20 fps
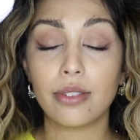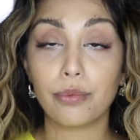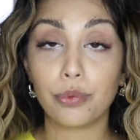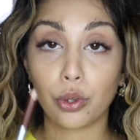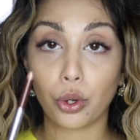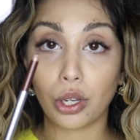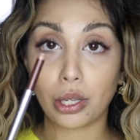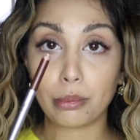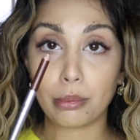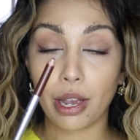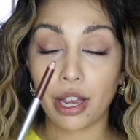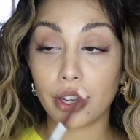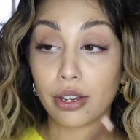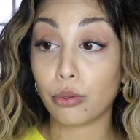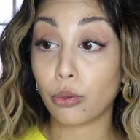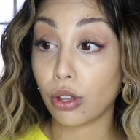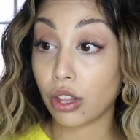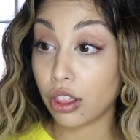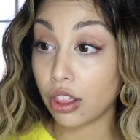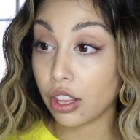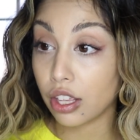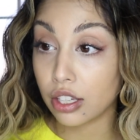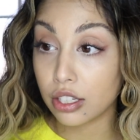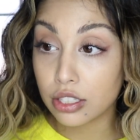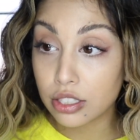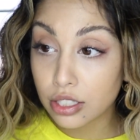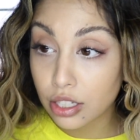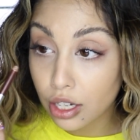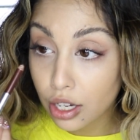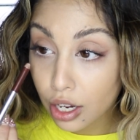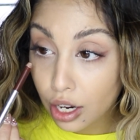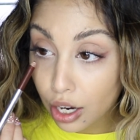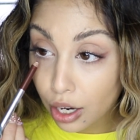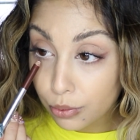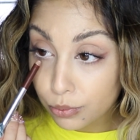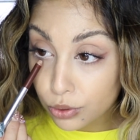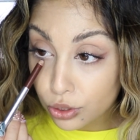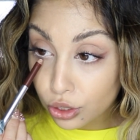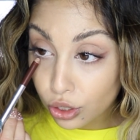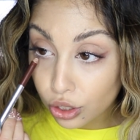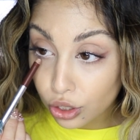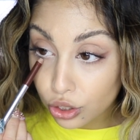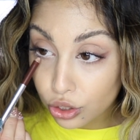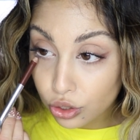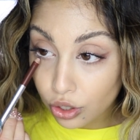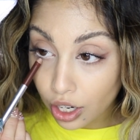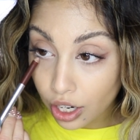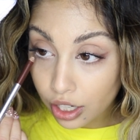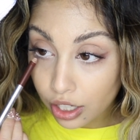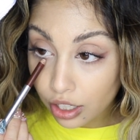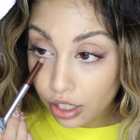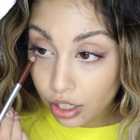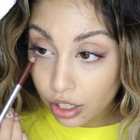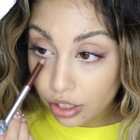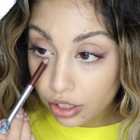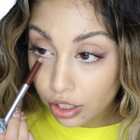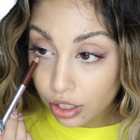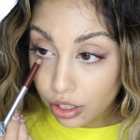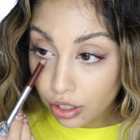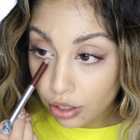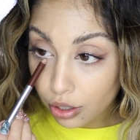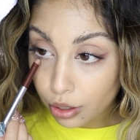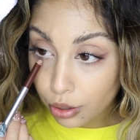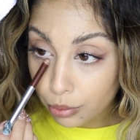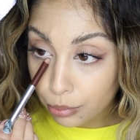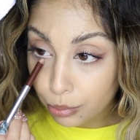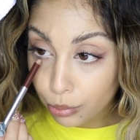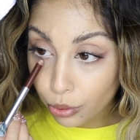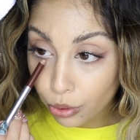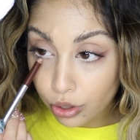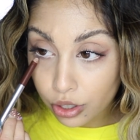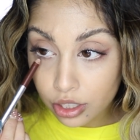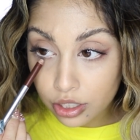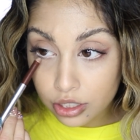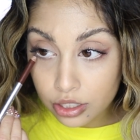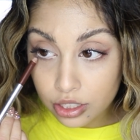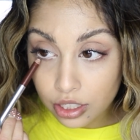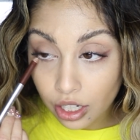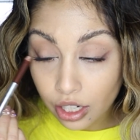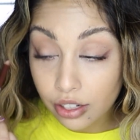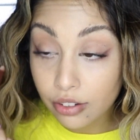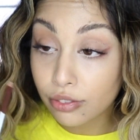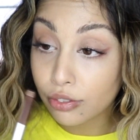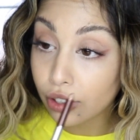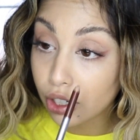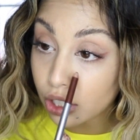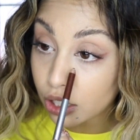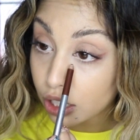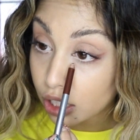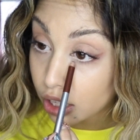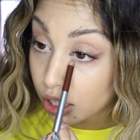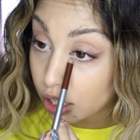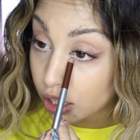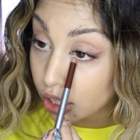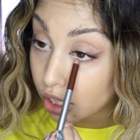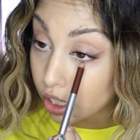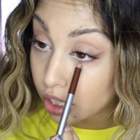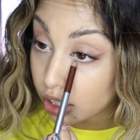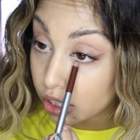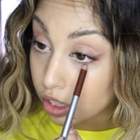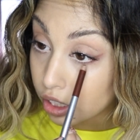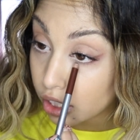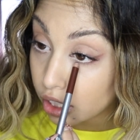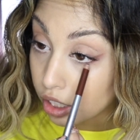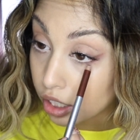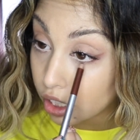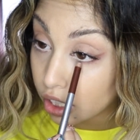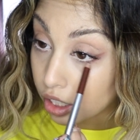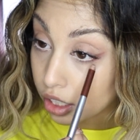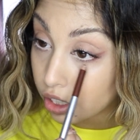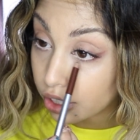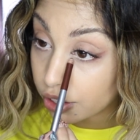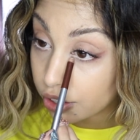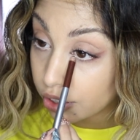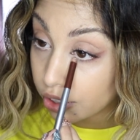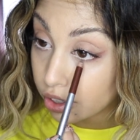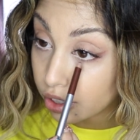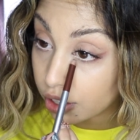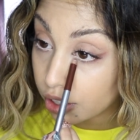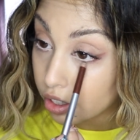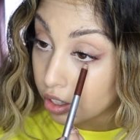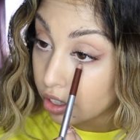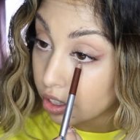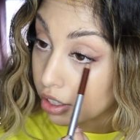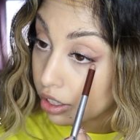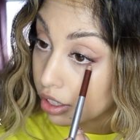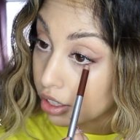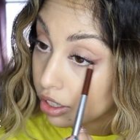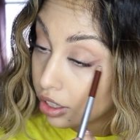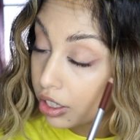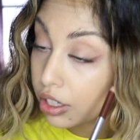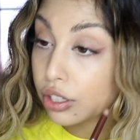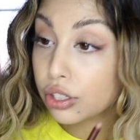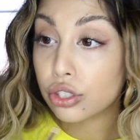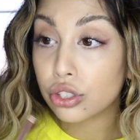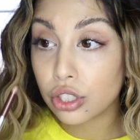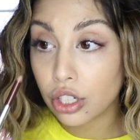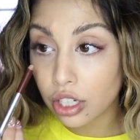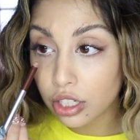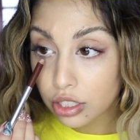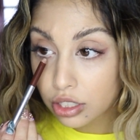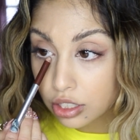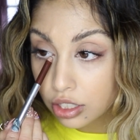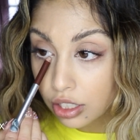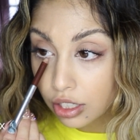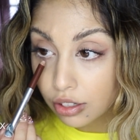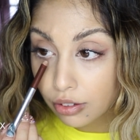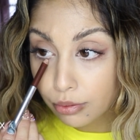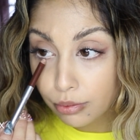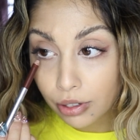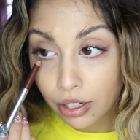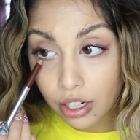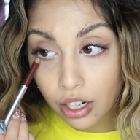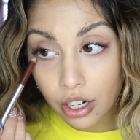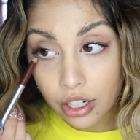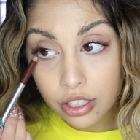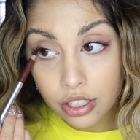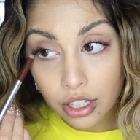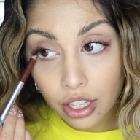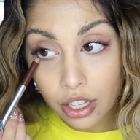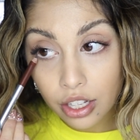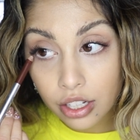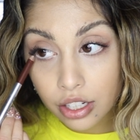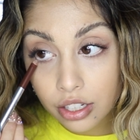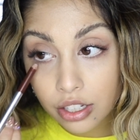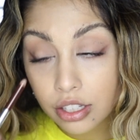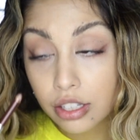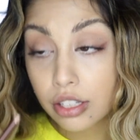going back with this, I'm just going to drag it a little more inside very lightly, just to give my eye that